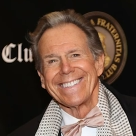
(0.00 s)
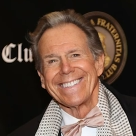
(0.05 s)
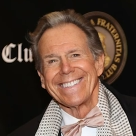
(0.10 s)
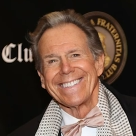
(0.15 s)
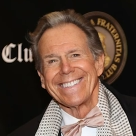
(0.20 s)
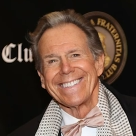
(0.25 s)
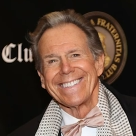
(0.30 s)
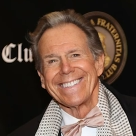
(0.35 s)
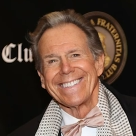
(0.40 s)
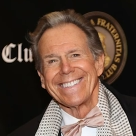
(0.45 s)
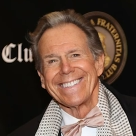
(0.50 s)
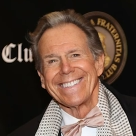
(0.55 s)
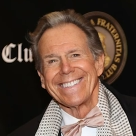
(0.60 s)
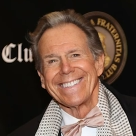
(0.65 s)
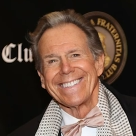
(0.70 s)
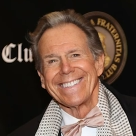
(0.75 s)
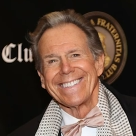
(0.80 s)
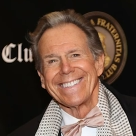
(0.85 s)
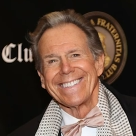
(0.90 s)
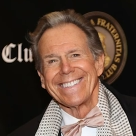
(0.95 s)

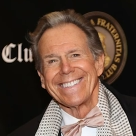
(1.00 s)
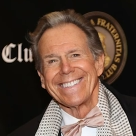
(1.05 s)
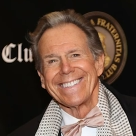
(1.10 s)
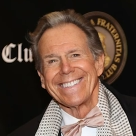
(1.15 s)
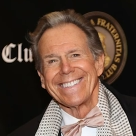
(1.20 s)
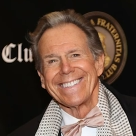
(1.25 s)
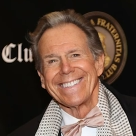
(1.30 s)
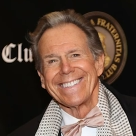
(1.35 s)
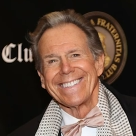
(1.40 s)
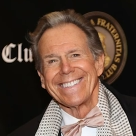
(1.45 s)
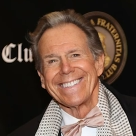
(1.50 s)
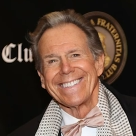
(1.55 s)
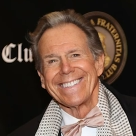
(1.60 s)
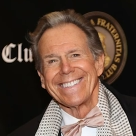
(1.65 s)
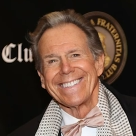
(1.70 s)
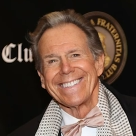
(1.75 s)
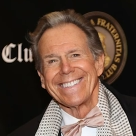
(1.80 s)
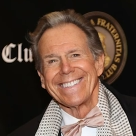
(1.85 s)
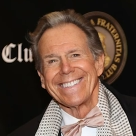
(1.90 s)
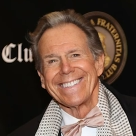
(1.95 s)

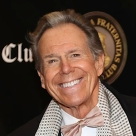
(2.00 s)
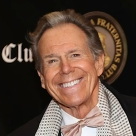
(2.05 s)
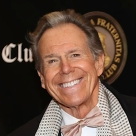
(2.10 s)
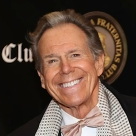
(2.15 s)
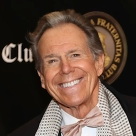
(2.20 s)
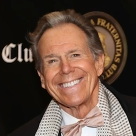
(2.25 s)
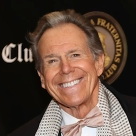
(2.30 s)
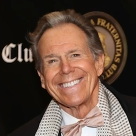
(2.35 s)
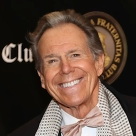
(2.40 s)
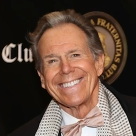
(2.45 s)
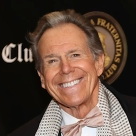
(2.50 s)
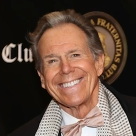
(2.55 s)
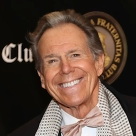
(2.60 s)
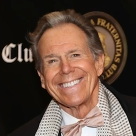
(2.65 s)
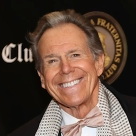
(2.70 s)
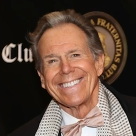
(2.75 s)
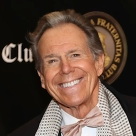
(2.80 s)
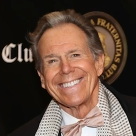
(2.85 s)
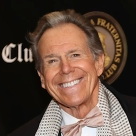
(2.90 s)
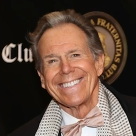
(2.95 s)

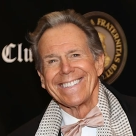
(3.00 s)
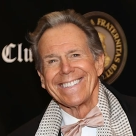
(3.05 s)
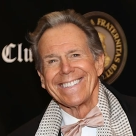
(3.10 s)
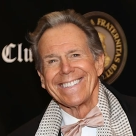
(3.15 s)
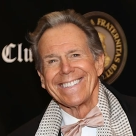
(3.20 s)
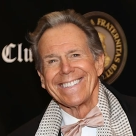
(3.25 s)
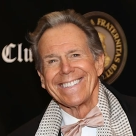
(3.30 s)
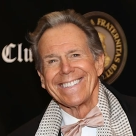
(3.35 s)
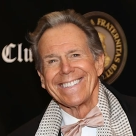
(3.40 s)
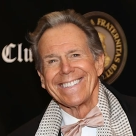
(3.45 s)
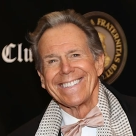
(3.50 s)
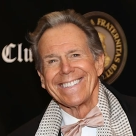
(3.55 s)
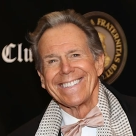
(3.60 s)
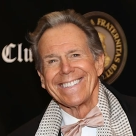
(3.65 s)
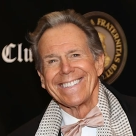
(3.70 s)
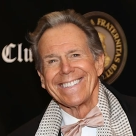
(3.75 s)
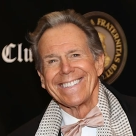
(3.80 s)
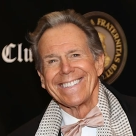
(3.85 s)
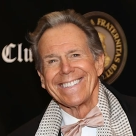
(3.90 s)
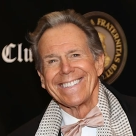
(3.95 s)

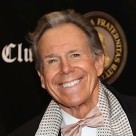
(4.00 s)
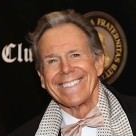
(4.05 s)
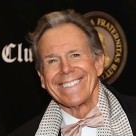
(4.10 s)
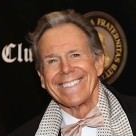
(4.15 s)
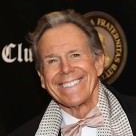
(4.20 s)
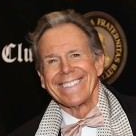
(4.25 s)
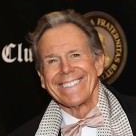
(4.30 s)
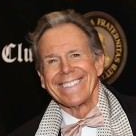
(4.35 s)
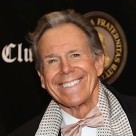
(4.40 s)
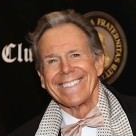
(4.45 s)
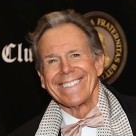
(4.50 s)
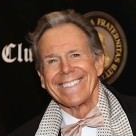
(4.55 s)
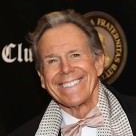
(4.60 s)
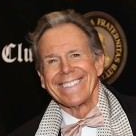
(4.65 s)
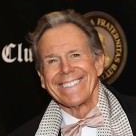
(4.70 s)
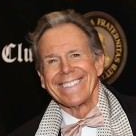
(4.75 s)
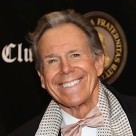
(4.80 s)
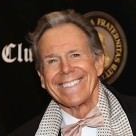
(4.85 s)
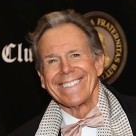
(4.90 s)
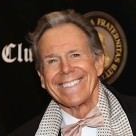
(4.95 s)

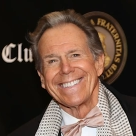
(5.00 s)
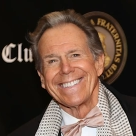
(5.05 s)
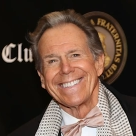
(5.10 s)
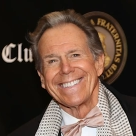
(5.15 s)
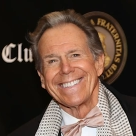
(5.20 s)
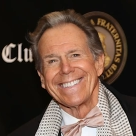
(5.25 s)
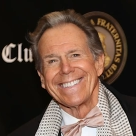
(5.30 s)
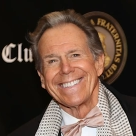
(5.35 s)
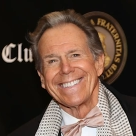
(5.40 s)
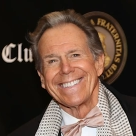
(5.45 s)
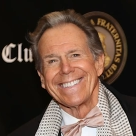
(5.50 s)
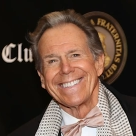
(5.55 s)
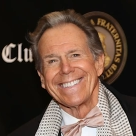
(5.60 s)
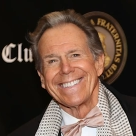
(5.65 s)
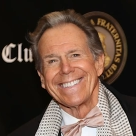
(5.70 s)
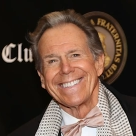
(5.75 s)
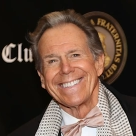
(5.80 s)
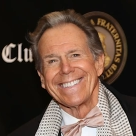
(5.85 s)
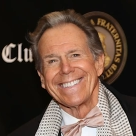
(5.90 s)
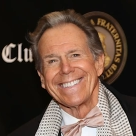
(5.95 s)

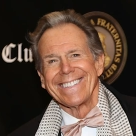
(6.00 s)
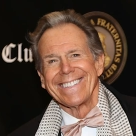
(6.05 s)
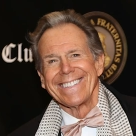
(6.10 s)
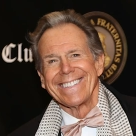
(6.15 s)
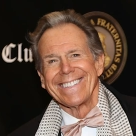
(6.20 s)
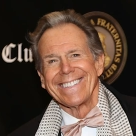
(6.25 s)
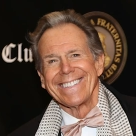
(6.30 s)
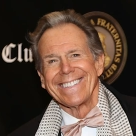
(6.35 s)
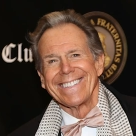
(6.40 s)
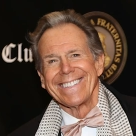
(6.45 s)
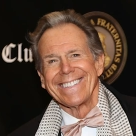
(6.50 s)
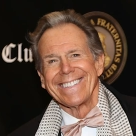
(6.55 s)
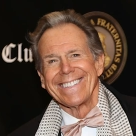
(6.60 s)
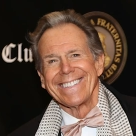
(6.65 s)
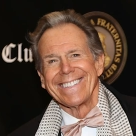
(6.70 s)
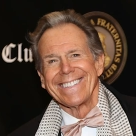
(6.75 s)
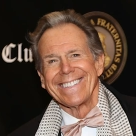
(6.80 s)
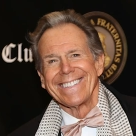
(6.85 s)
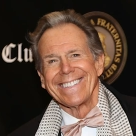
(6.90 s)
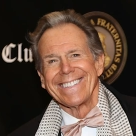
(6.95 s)

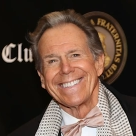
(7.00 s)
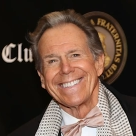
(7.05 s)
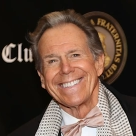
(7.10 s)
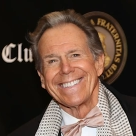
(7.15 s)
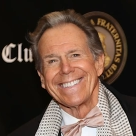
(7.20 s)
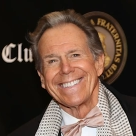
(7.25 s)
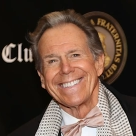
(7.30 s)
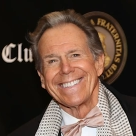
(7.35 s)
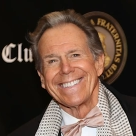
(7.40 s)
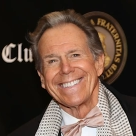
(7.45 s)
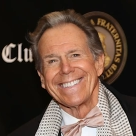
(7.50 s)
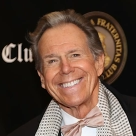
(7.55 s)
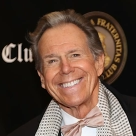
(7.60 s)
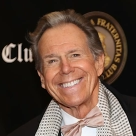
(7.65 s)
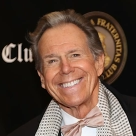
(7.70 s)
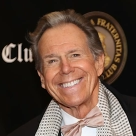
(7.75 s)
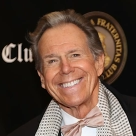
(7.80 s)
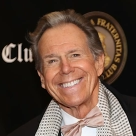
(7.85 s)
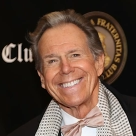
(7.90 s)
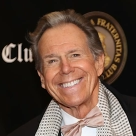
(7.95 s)
[no speech]